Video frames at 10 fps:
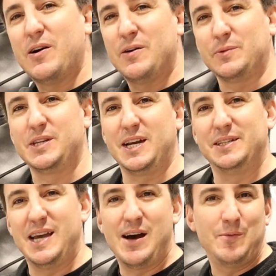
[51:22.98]
on, we'll take
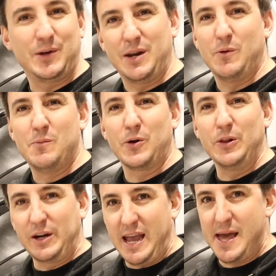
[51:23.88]
it down, we'll get one more
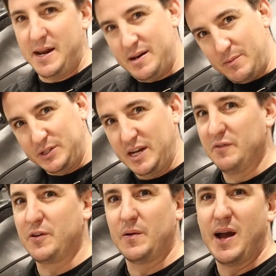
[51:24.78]
look at it, and we'll take it
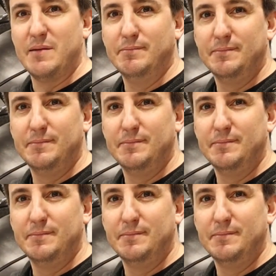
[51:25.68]
for a ride.